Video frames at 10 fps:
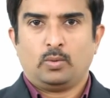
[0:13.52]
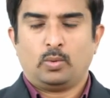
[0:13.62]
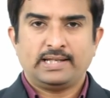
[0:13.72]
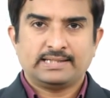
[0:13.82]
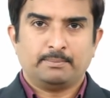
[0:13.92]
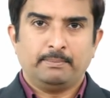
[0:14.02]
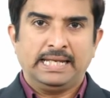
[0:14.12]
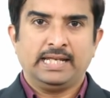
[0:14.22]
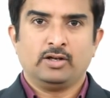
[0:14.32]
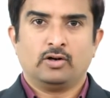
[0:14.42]
What is the
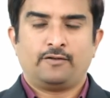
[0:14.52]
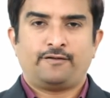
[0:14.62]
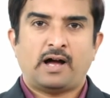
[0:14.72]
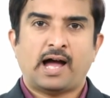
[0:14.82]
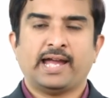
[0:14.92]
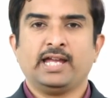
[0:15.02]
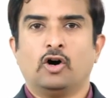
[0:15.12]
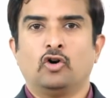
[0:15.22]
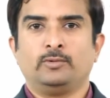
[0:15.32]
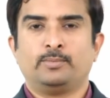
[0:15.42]
meaning of high
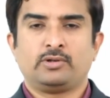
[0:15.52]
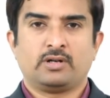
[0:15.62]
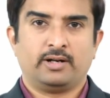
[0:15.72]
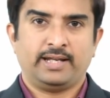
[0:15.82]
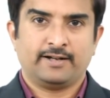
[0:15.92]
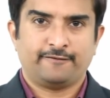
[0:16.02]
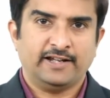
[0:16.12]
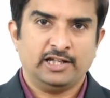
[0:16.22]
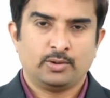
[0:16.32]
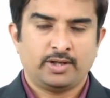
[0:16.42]
output cardiac
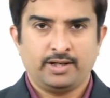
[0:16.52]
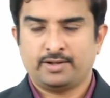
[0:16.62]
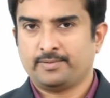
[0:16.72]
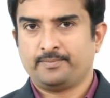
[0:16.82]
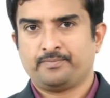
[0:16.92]
failure here?